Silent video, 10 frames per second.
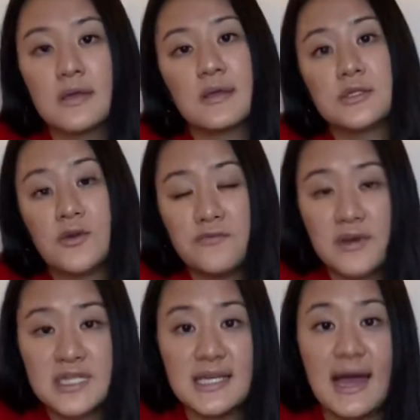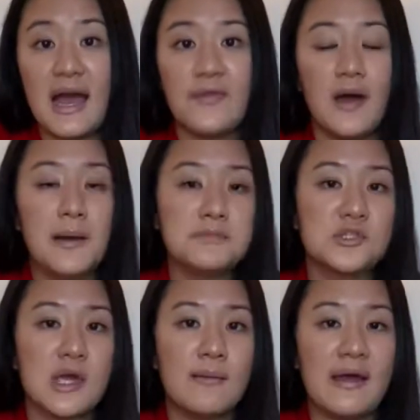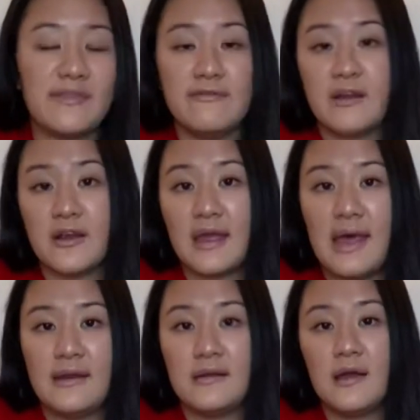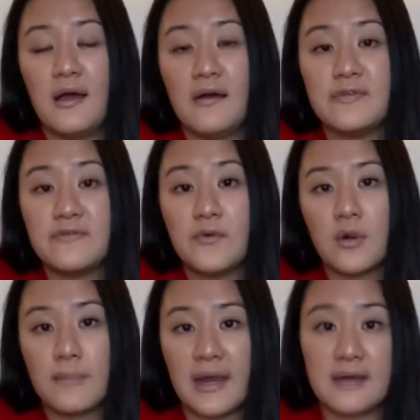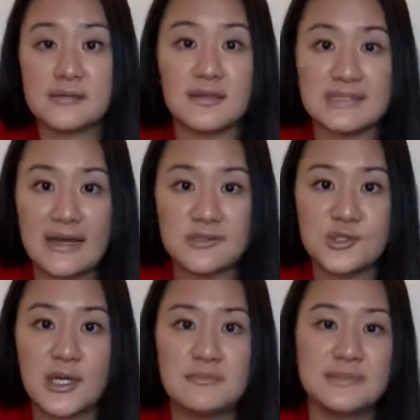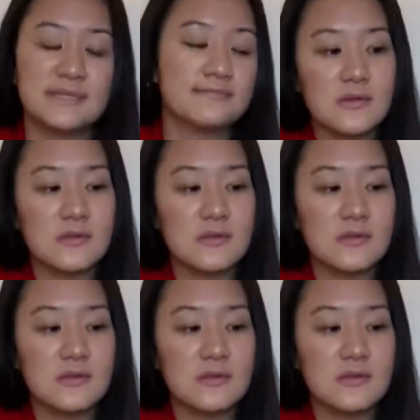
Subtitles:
Don't forget to add the up strum at the very end of the 4 pairs of down strums.